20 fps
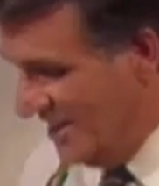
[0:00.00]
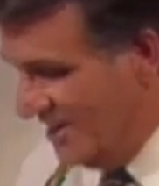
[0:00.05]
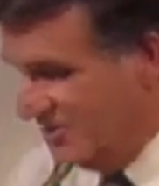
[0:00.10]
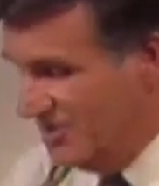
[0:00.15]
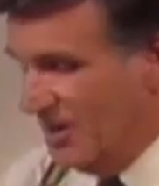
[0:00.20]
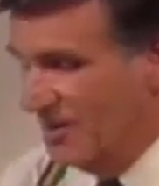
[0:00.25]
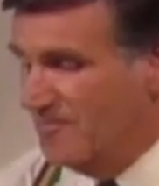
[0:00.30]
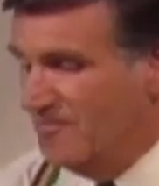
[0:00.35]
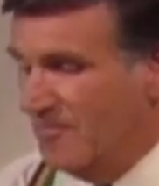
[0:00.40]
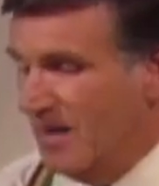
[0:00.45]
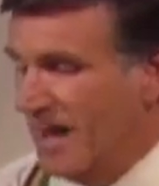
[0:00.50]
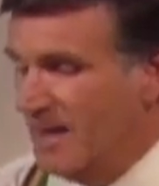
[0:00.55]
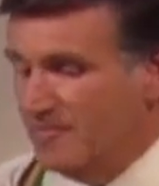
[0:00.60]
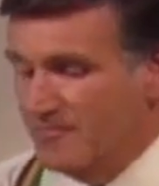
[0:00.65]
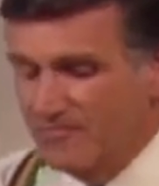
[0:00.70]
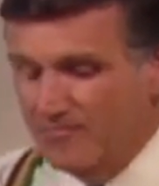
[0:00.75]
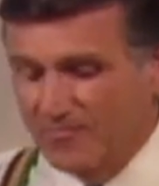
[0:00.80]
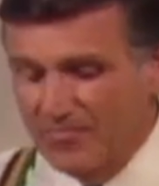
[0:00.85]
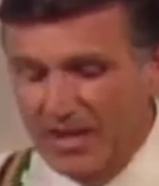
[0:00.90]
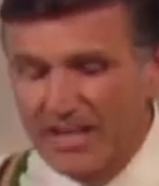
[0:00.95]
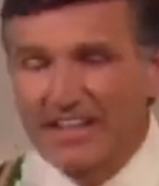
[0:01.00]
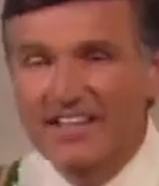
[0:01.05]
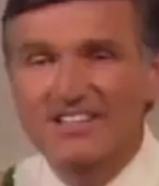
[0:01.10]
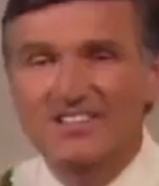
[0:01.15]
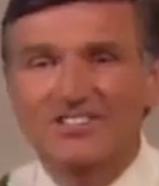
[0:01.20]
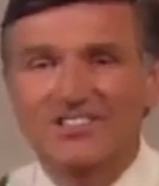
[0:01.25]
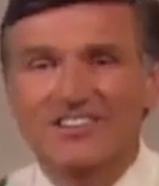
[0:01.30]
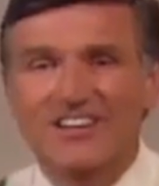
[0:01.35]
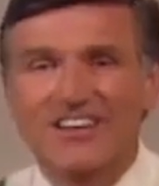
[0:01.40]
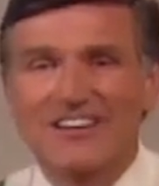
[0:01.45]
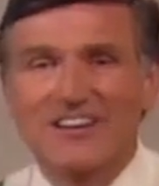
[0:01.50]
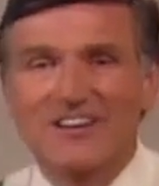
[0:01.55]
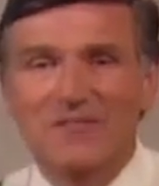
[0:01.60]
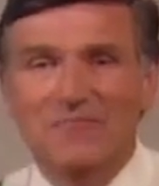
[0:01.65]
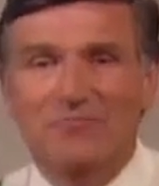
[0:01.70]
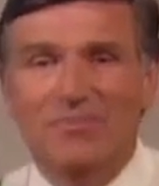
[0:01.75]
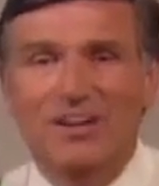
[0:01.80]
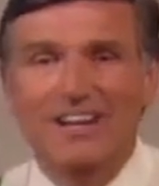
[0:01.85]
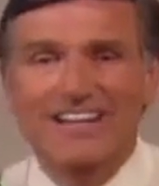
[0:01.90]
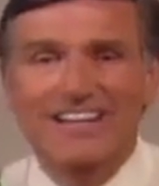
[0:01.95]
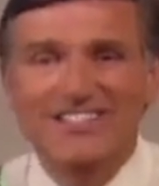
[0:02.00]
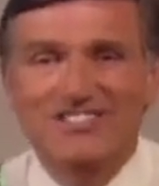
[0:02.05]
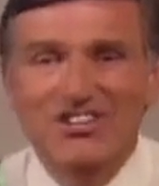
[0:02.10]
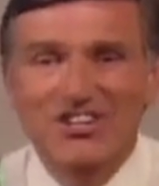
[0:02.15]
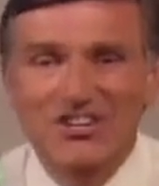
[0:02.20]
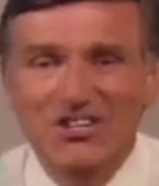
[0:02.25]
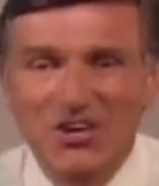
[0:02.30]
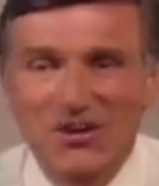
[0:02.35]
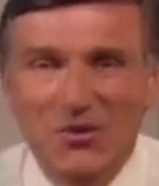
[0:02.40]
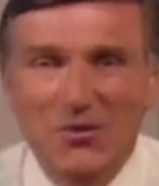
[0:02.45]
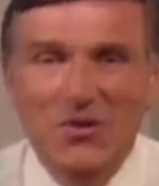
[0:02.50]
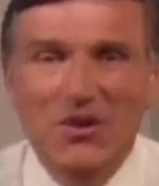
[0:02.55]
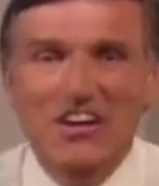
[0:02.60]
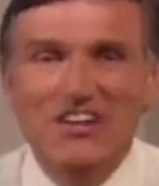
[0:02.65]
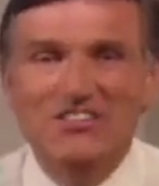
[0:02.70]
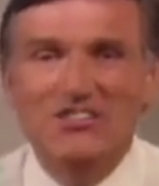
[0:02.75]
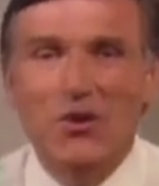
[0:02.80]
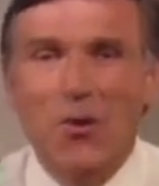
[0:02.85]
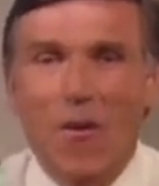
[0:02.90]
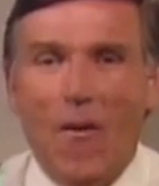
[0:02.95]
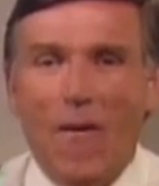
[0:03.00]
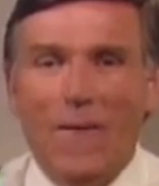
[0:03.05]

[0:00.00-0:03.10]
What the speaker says: So my biggest plea to you is,